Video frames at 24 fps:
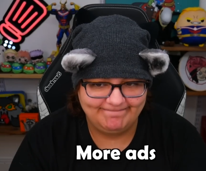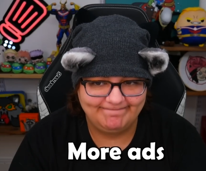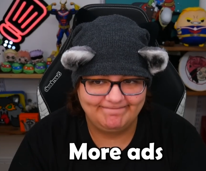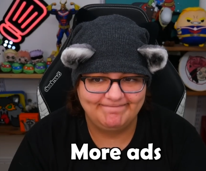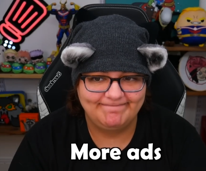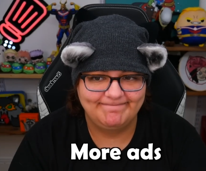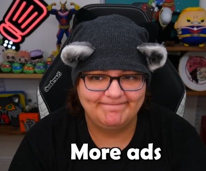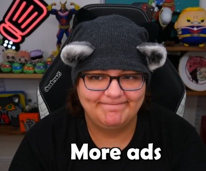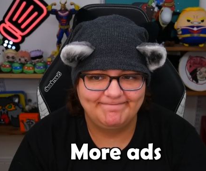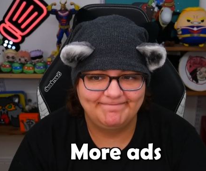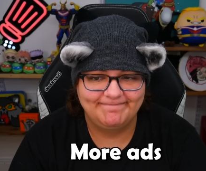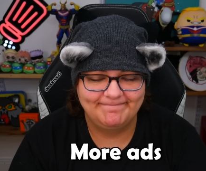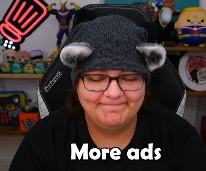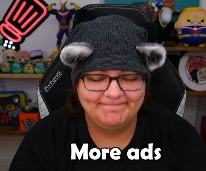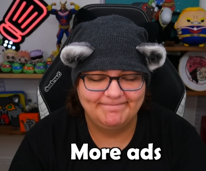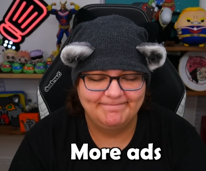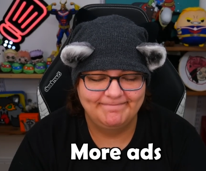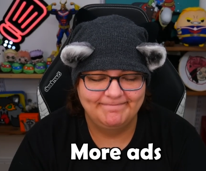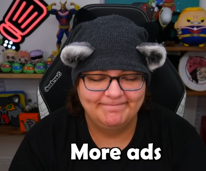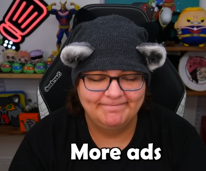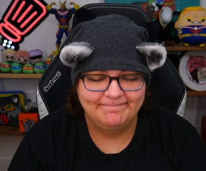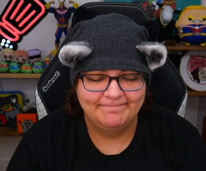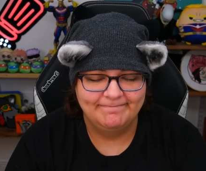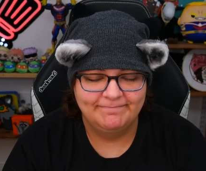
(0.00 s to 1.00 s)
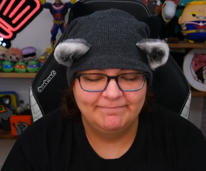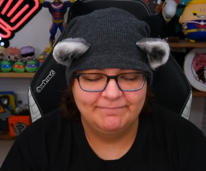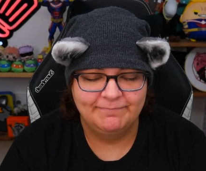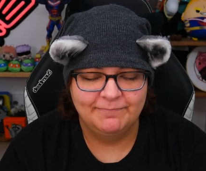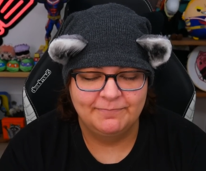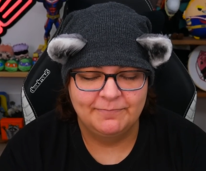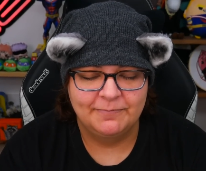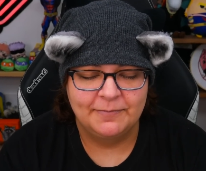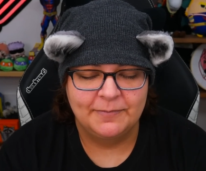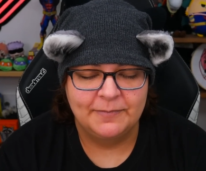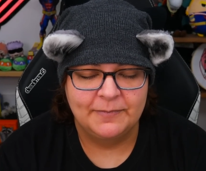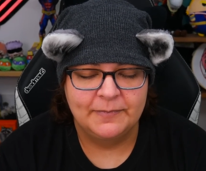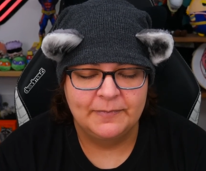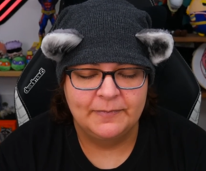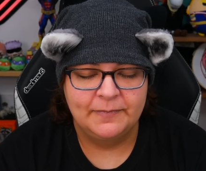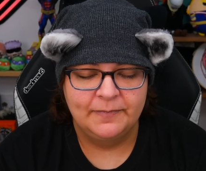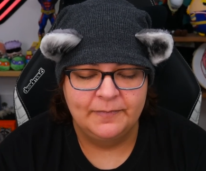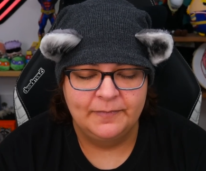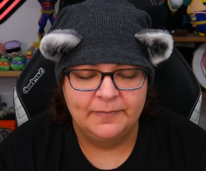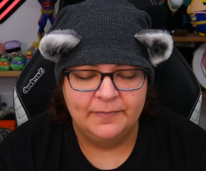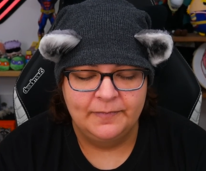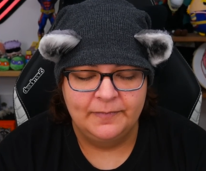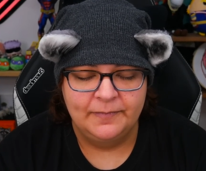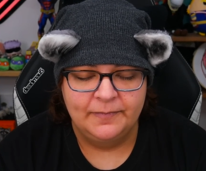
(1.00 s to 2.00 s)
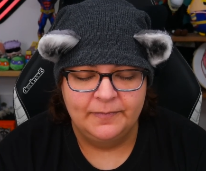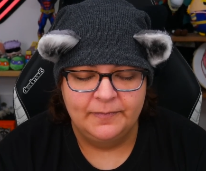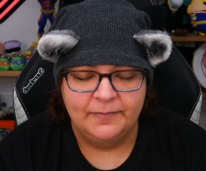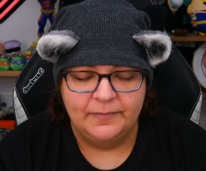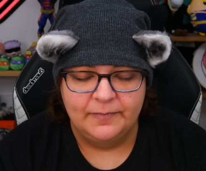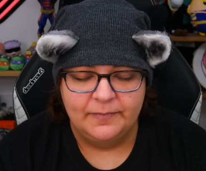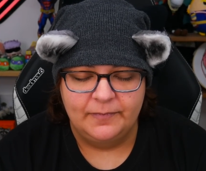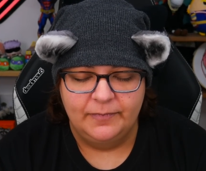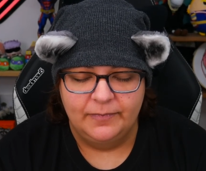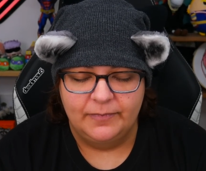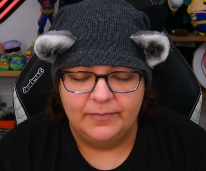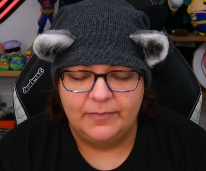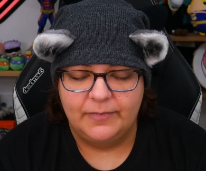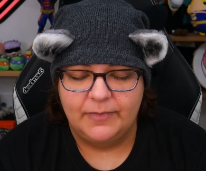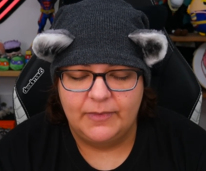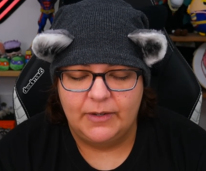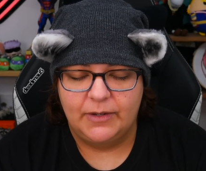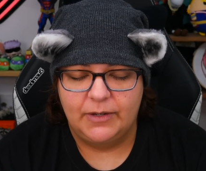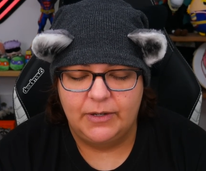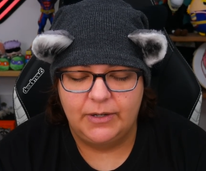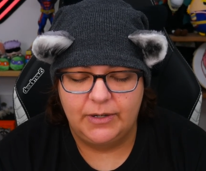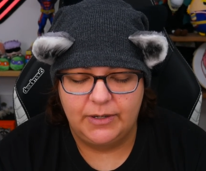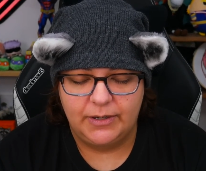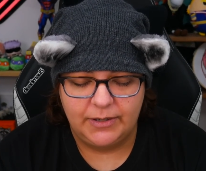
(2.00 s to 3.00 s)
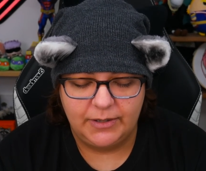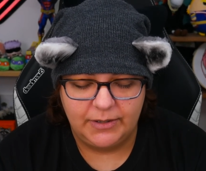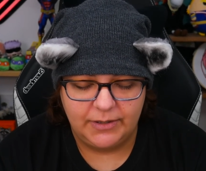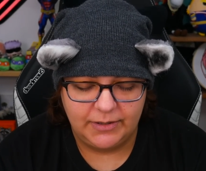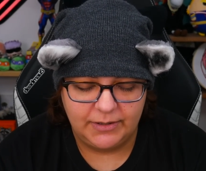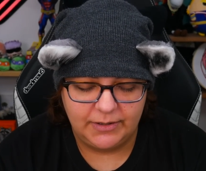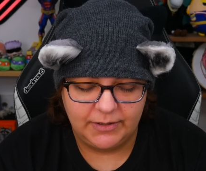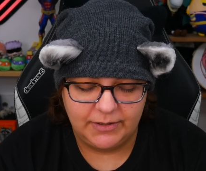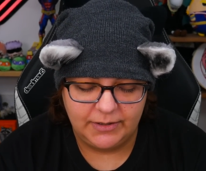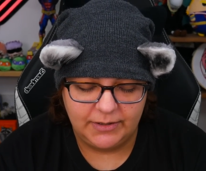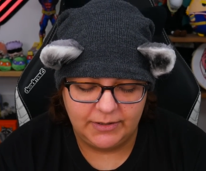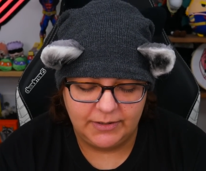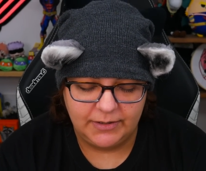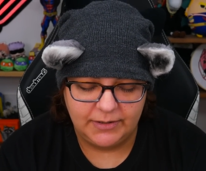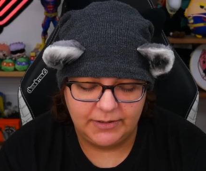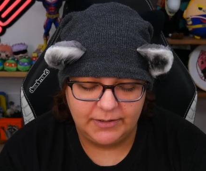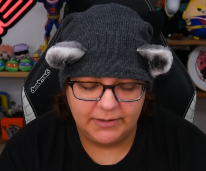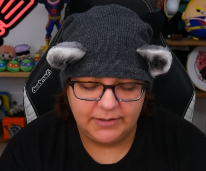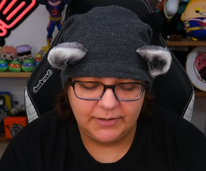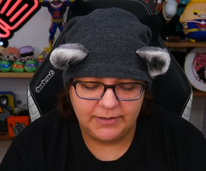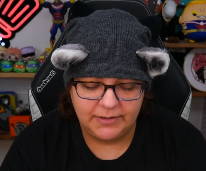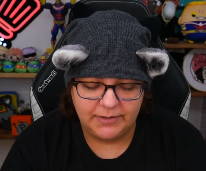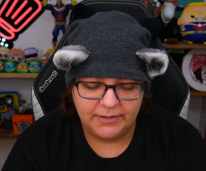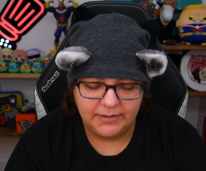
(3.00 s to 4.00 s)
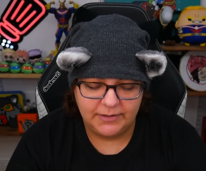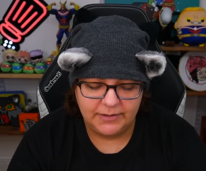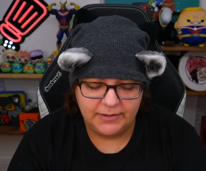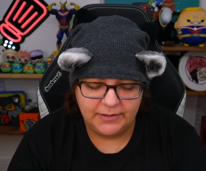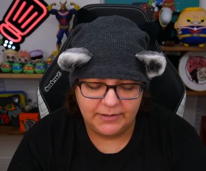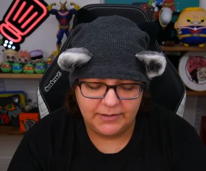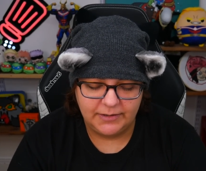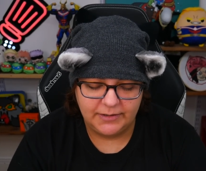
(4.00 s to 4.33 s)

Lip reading: Nobody speaks.